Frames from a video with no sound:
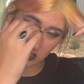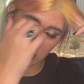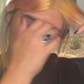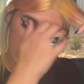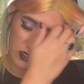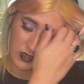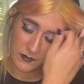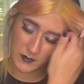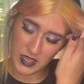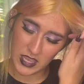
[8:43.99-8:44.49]

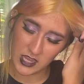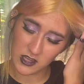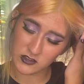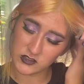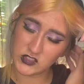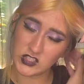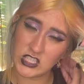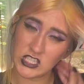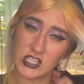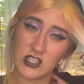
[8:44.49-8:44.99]
I
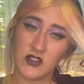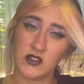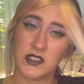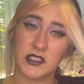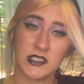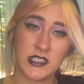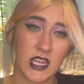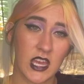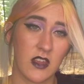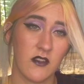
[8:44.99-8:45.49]
only used
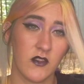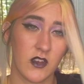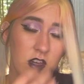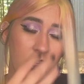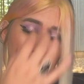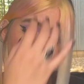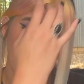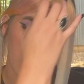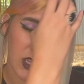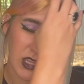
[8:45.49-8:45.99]
10
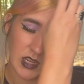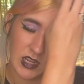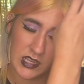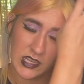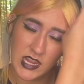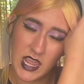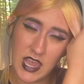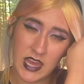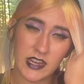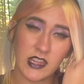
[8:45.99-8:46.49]
volume and I
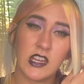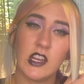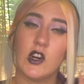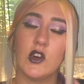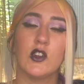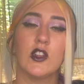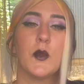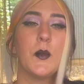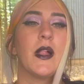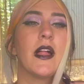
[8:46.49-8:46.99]
added
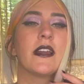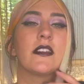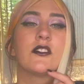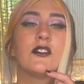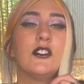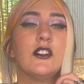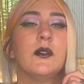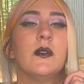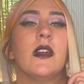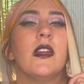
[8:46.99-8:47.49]
Olaplex
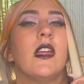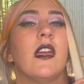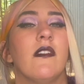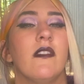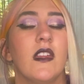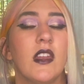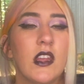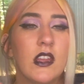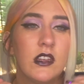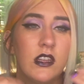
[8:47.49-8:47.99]
to it, and
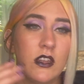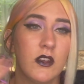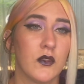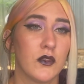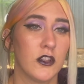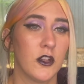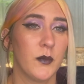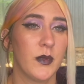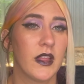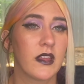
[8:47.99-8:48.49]
then I did
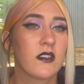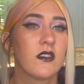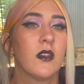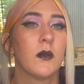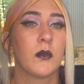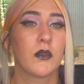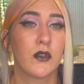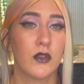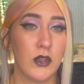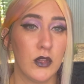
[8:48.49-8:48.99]
Olaplex
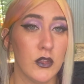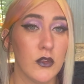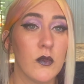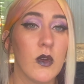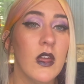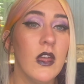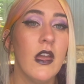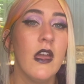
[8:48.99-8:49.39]
number 2,